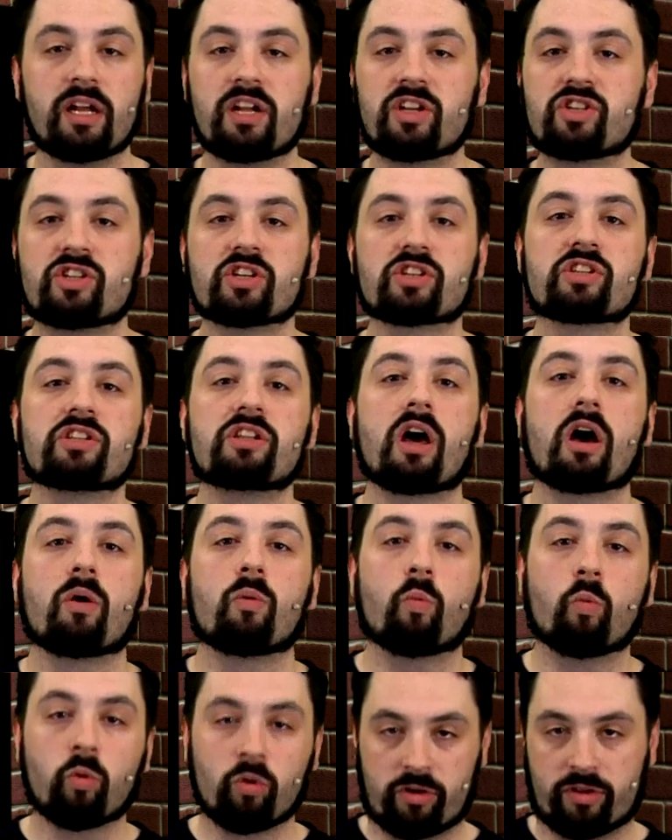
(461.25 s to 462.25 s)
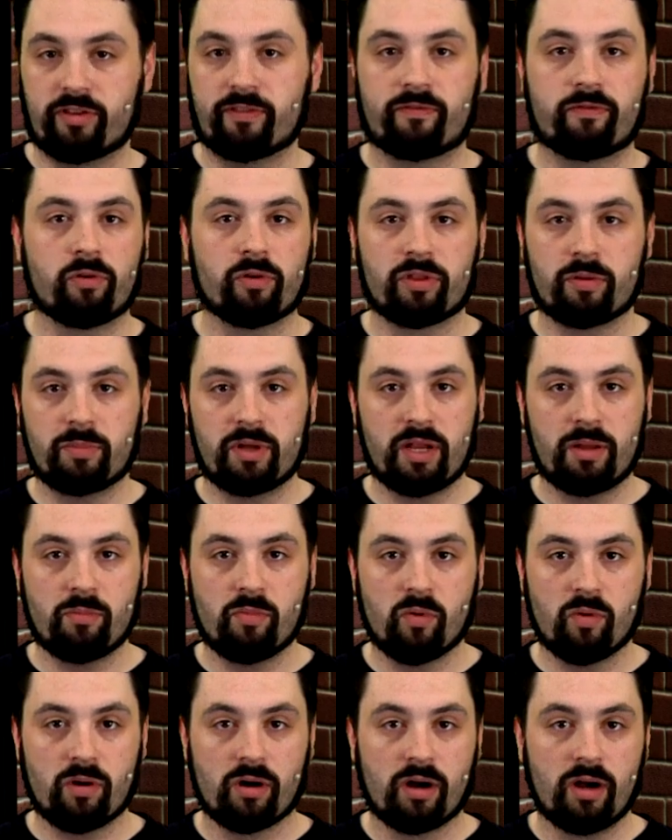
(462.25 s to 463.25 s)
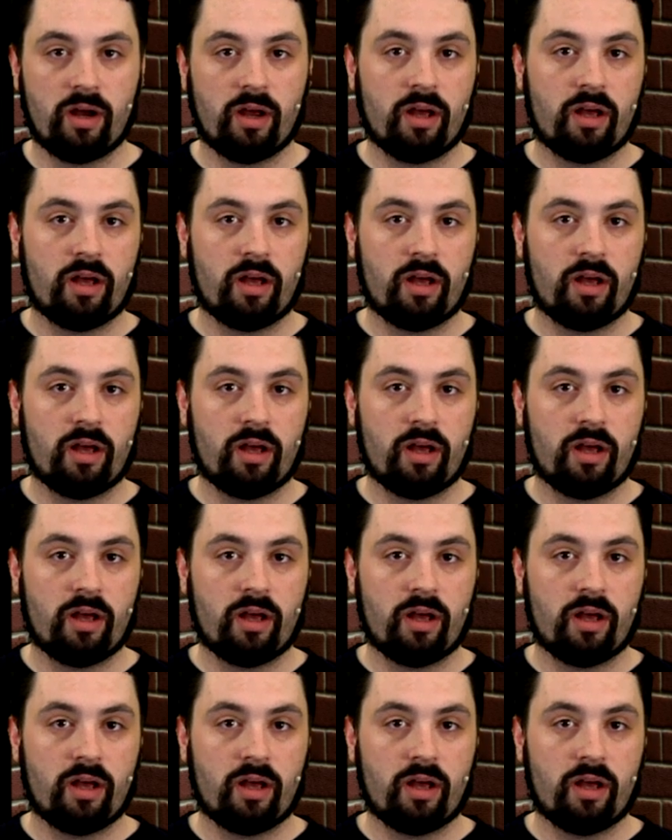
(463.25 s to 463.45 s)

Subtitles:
It's just not worth it for them anymore.